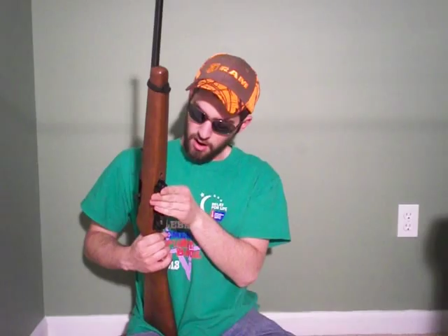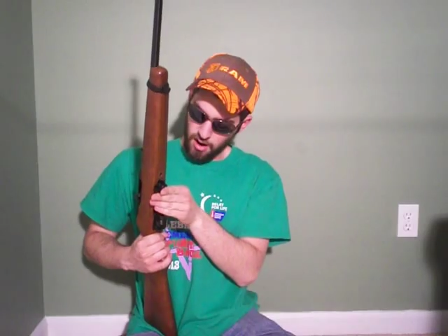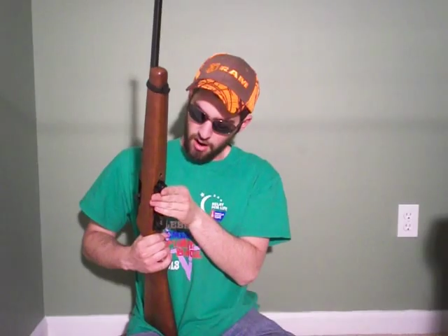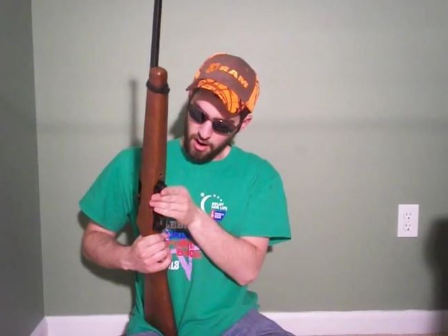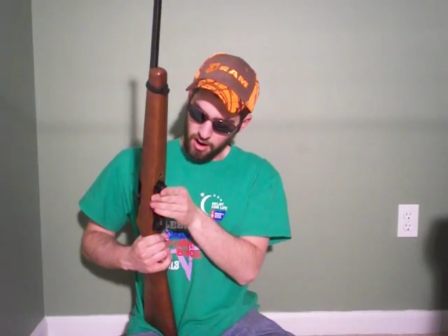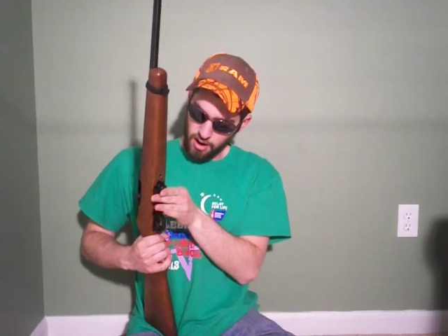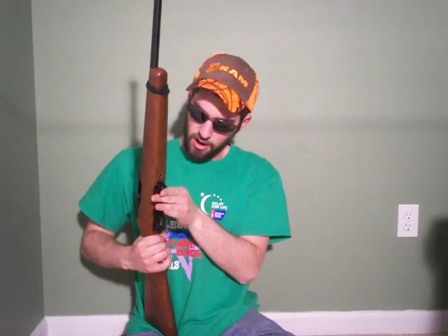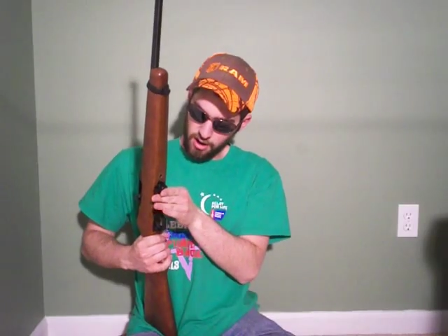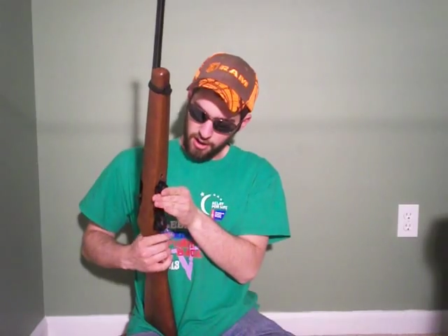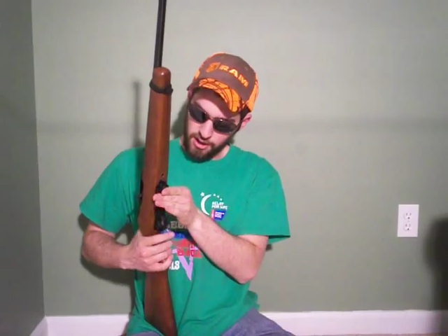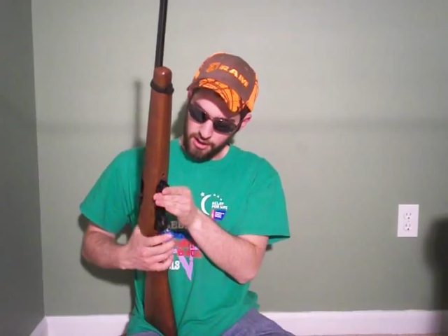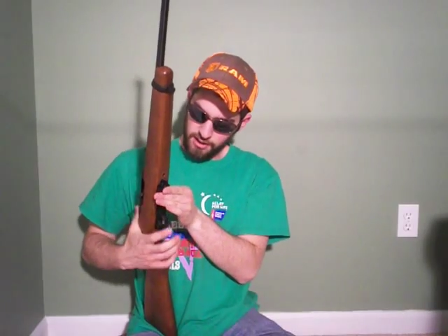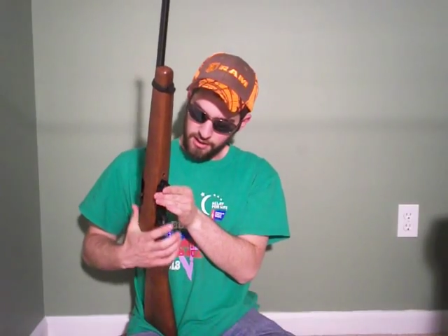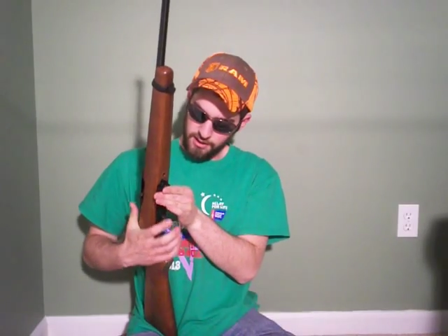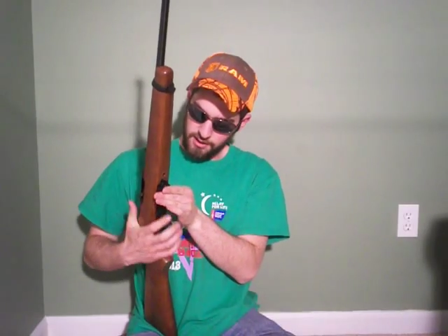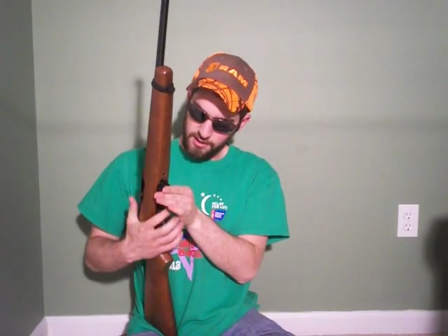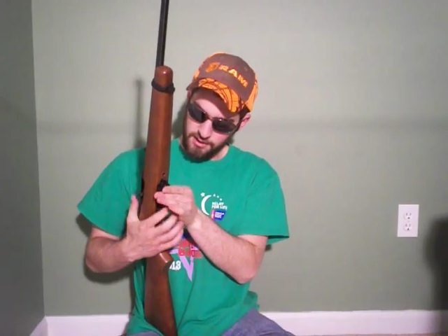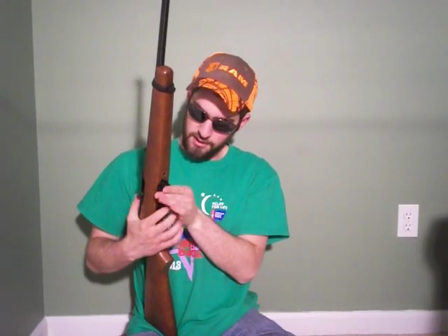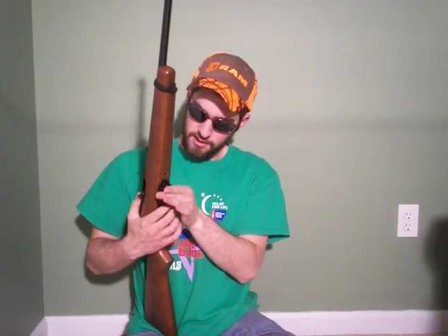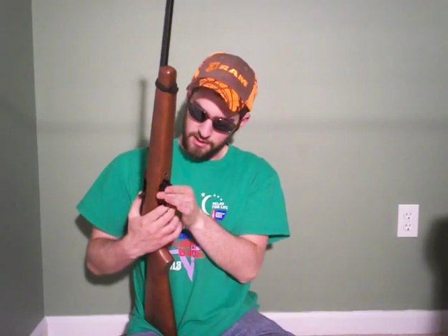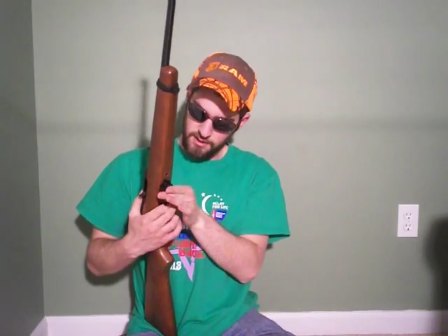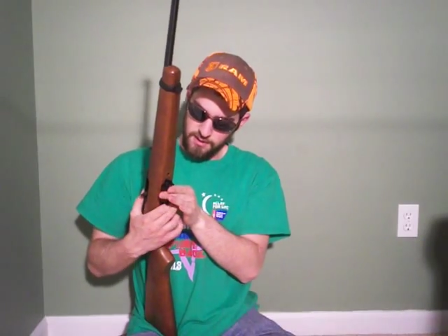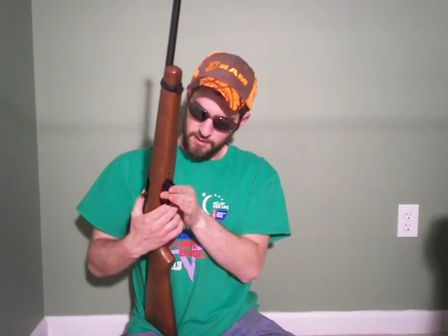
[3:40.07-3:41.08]
are
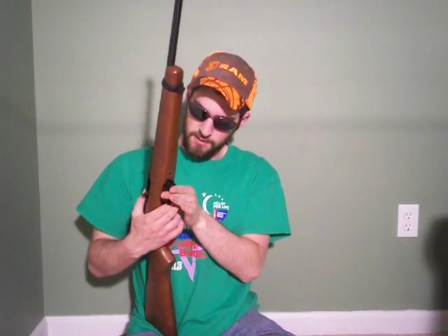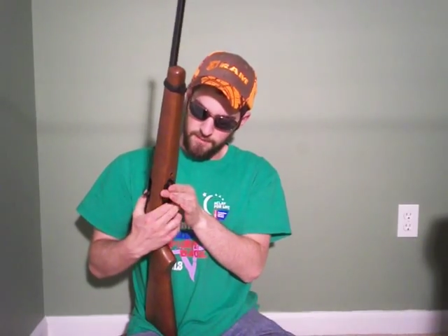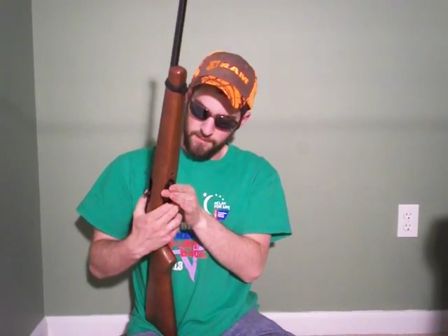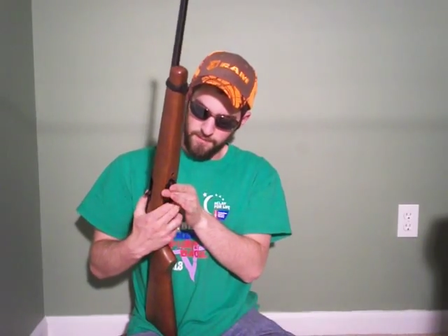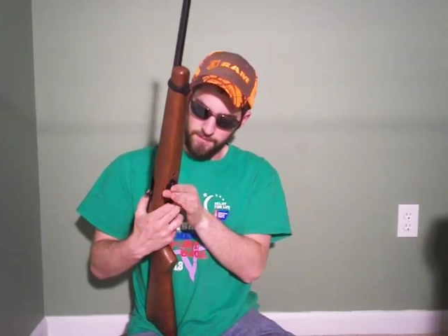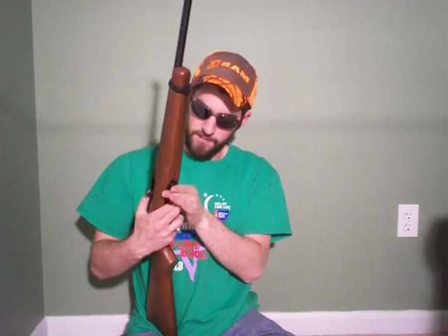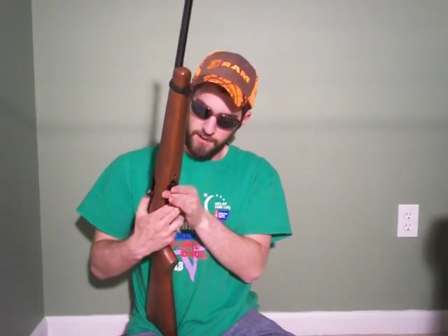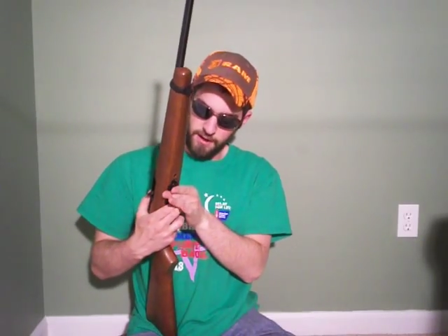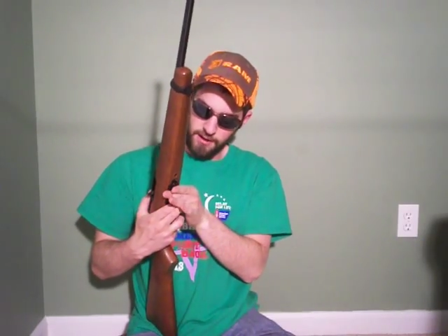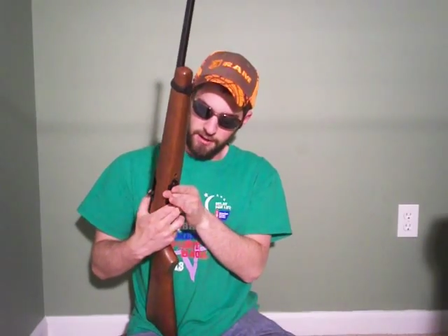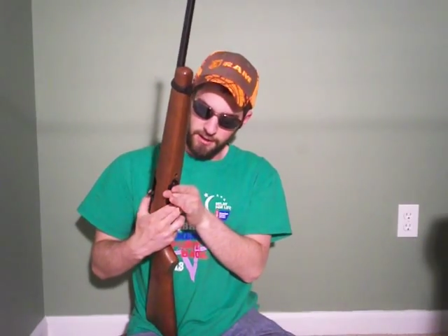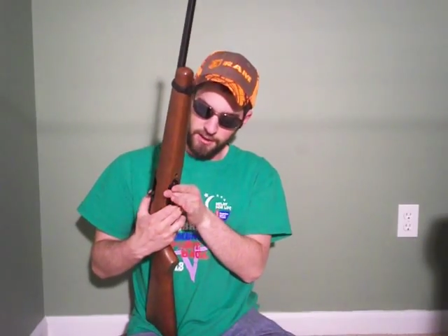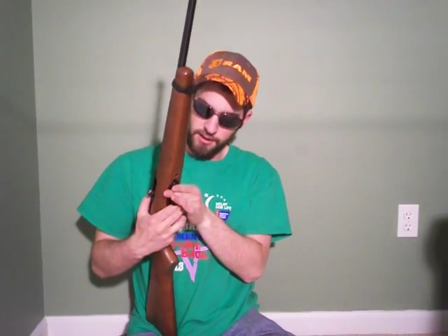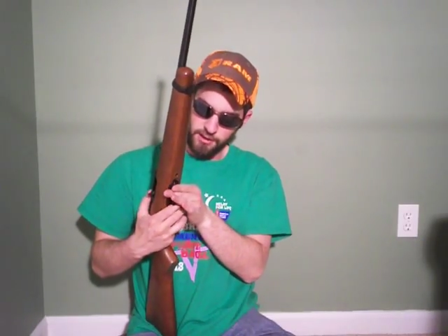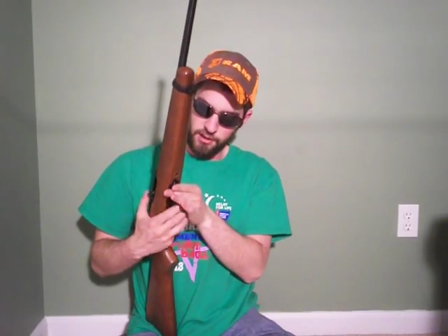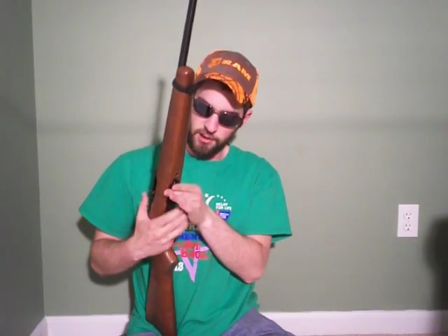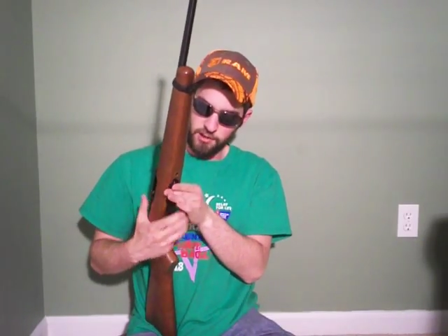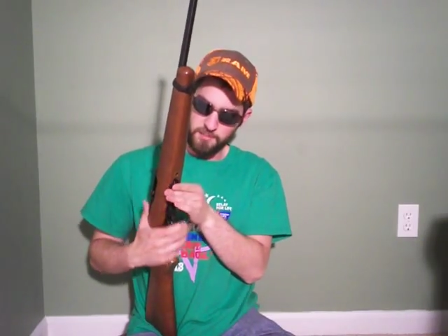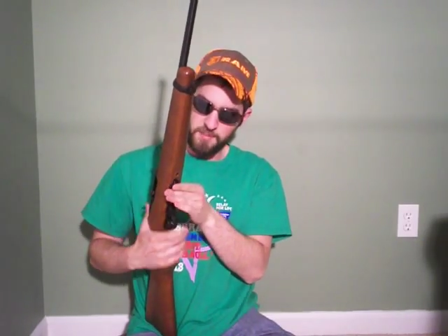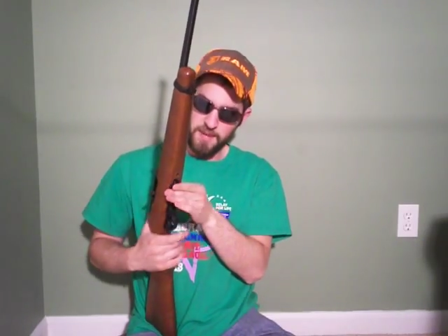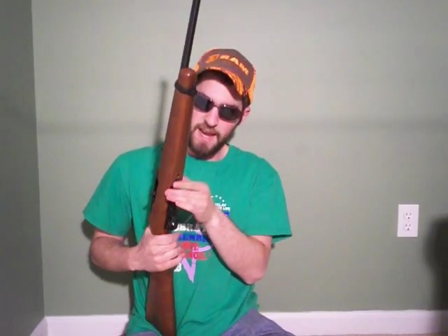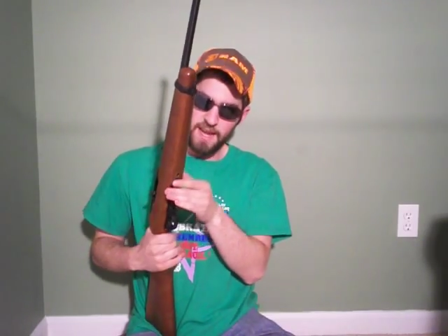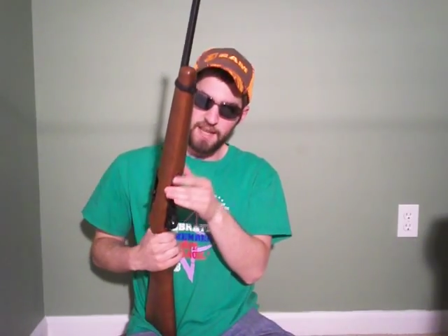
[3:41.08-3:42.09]
very
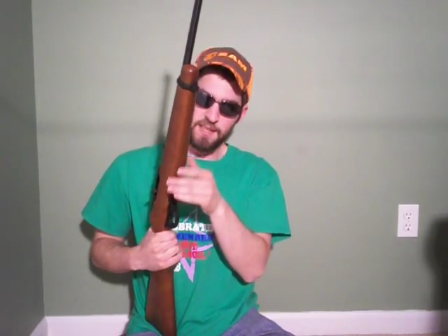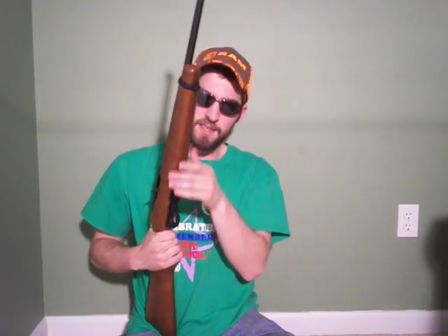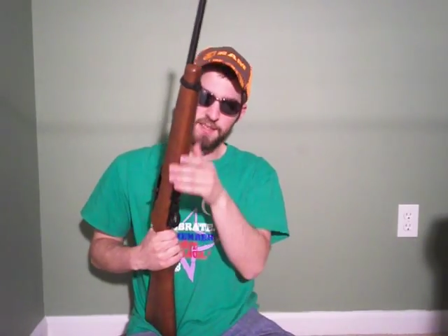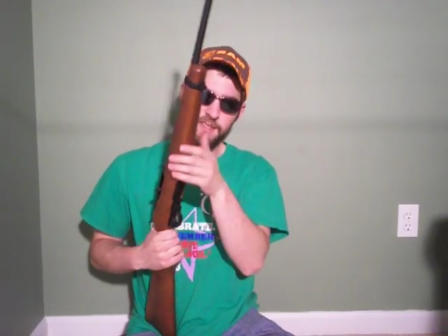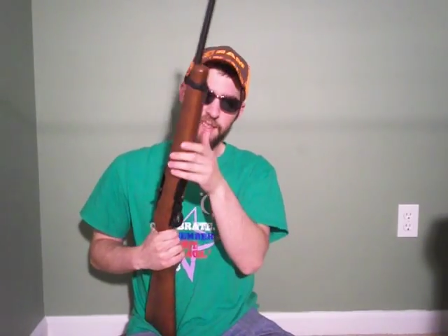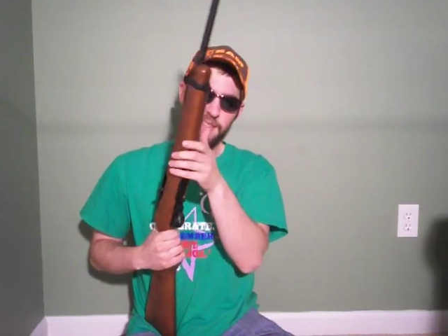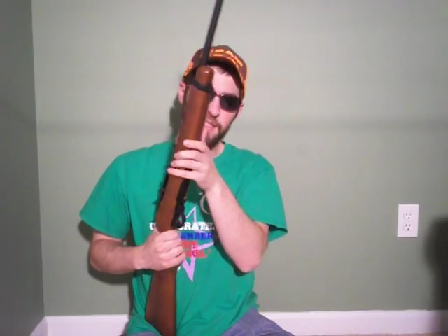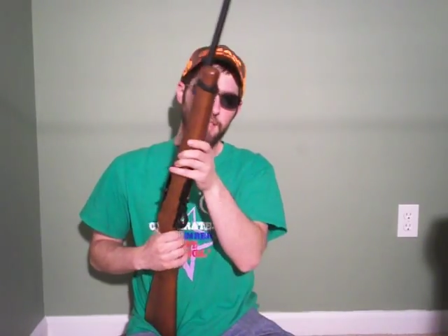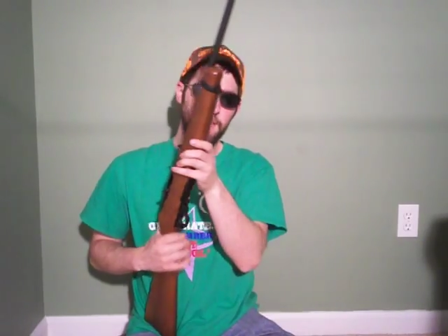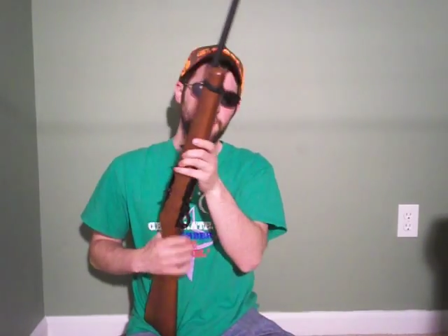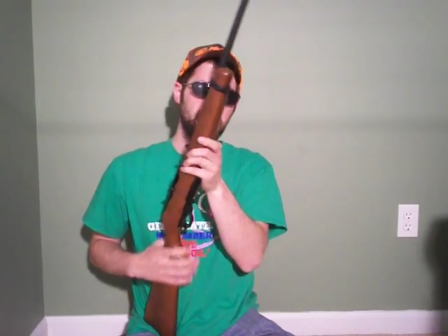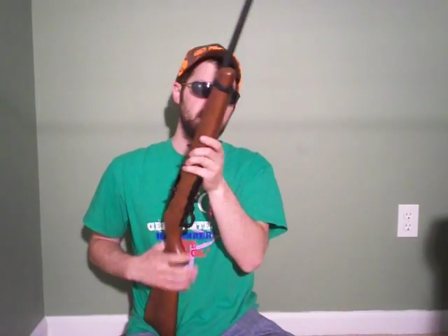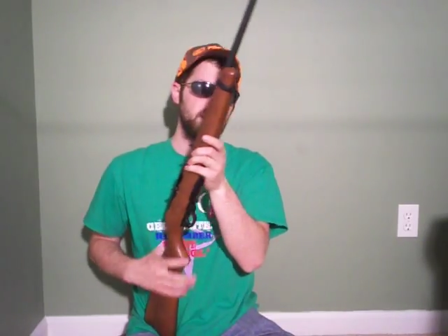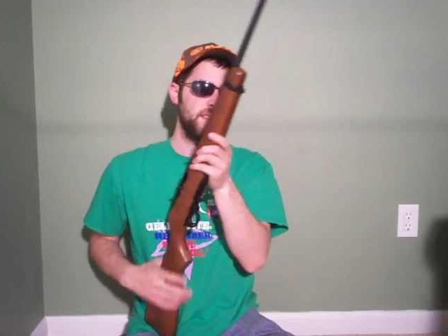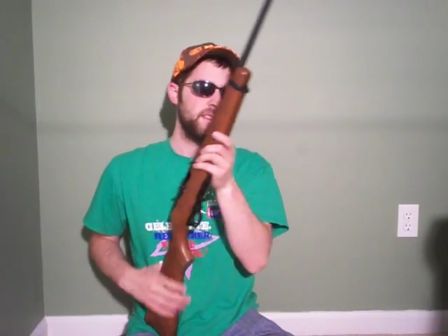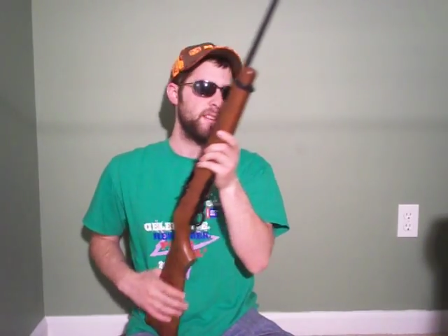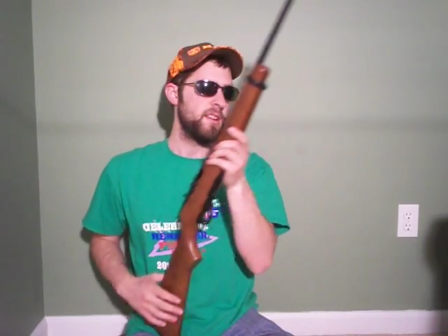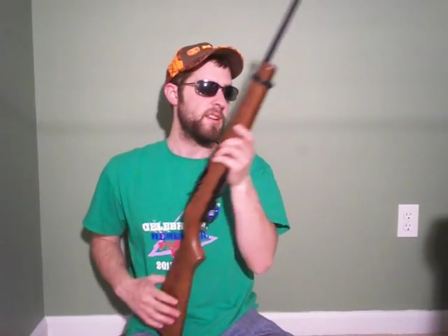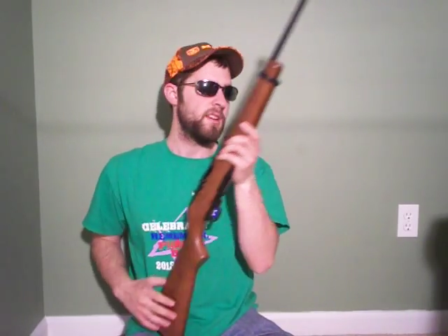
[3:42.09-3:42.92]
good magazines.